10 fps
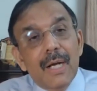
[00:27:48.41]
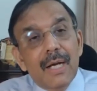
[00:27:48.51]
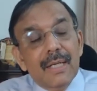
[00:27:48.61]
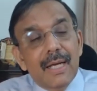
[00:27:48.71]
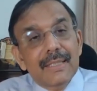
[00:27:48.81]

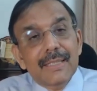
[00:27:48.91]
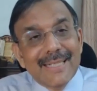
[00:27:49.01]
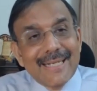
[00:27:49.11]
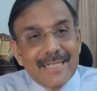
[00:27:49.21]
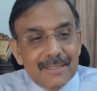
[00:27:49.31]
Goal
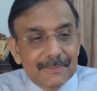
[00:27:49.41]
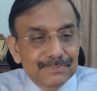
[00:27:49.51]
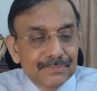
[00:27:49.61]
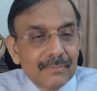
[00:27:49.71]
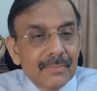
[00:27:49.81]
number 3
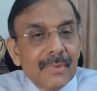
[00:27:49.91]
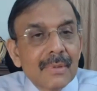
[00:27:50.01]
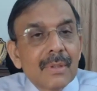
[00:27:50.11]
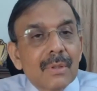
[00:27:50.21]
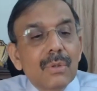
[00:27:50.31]
is
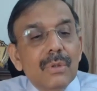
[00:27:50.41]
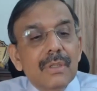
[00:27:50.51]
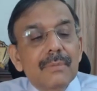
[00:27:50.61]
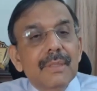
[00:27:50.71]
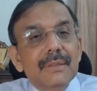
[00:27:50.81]

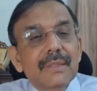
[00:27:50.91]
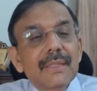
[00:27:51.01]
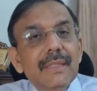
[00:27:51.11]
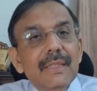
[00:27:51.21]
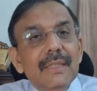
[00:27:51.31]
improving the
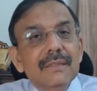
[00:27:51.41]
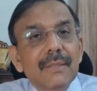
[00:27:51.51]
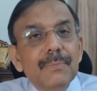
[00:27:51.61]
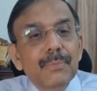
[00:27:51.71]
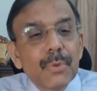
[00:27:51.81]
safety of
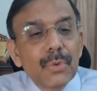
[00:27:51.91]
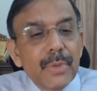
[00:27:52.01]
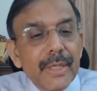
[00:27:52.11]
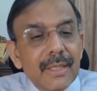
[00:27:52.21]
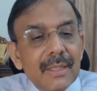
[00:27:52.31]
high alert
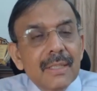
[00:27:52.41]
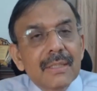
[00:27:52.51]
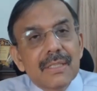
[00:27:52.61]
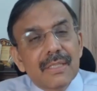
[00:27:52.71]
medication.